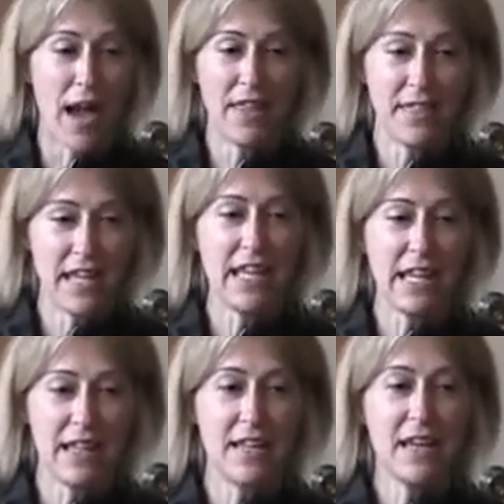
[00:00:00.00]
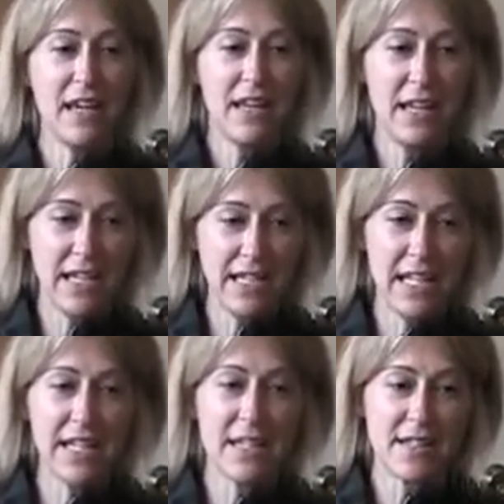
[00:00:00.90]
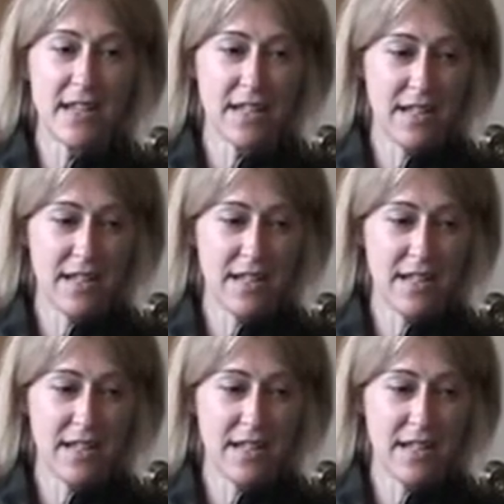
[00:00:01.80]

think he needed